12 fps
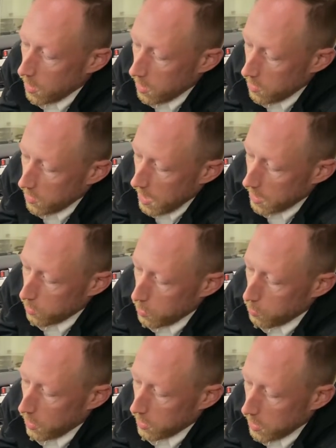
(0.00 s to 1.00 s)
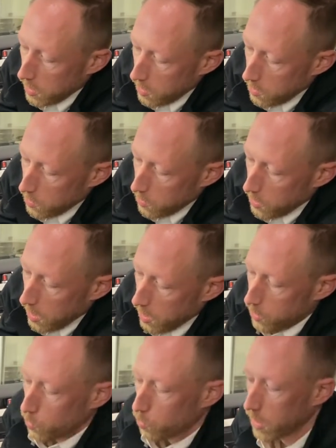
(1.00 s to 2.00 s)
And then that can be plugged in uh,
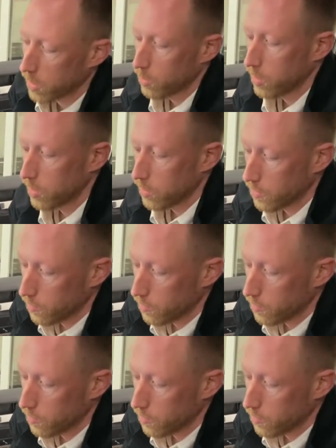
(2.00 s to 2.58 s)
directly